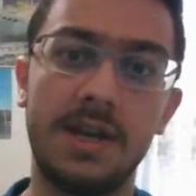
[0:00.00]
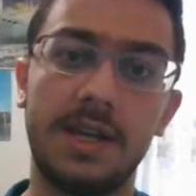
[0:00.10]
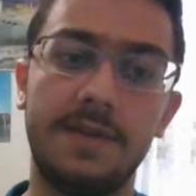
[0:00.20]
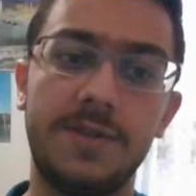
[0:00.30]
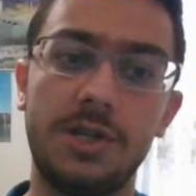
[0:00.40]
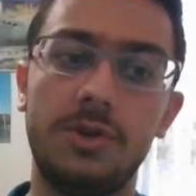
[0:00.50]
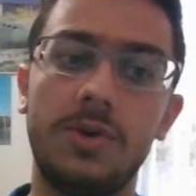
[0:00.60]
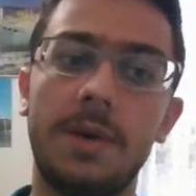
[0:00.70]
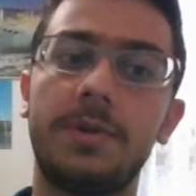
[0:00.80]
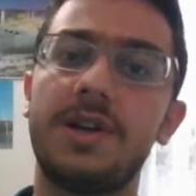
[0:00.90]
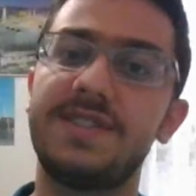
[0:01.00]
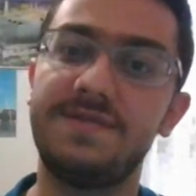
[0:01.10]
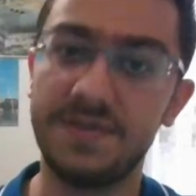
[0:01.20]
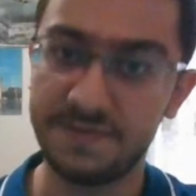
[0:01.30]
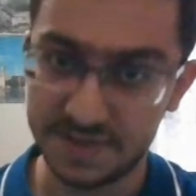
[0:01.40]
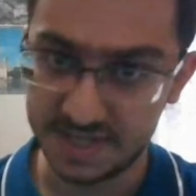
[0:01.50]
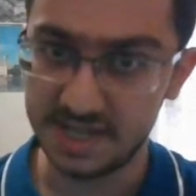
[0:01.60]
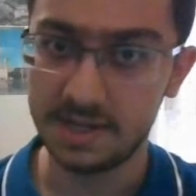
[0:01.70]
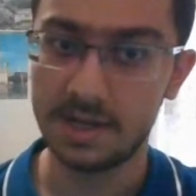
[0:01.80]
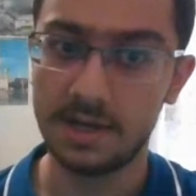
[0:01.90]
gives you a
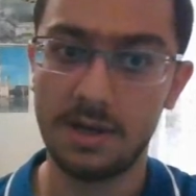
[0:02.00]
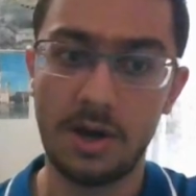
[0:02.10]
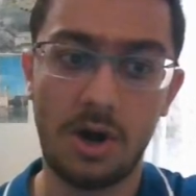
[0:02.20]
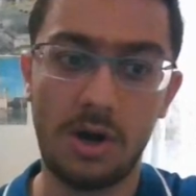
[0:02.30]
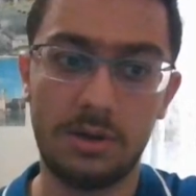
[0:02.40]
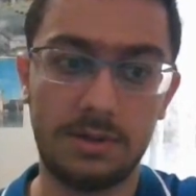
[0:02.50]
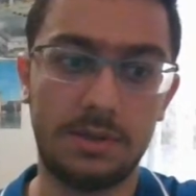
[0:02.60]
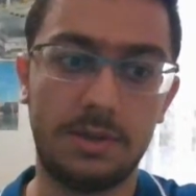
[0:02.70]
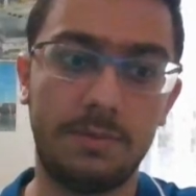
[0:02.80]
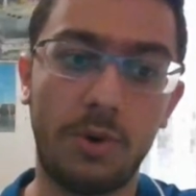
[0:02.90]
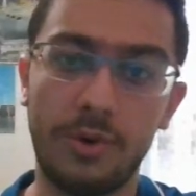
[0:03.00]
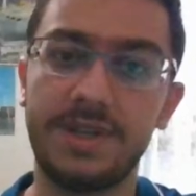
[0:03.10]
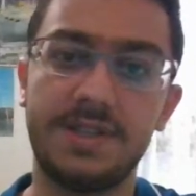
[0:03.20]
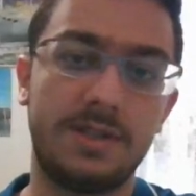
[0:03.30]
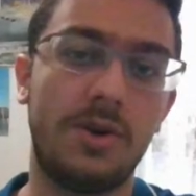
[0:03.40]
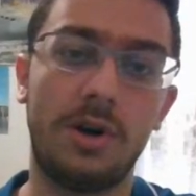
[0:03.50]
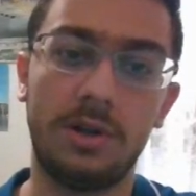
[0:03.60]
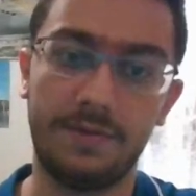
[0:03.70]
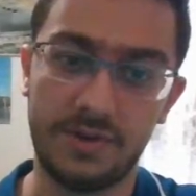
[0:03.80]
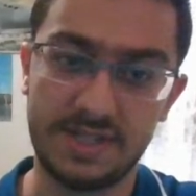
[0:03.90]
+15 points to
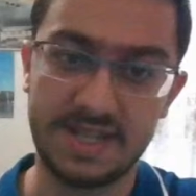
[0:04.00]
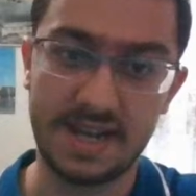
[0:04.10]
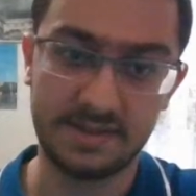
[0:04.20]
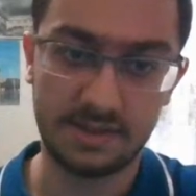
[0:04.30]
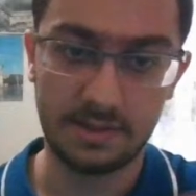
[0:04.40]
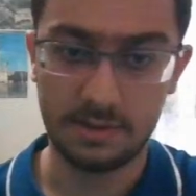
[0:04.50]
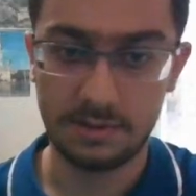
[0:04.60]
all of your stats.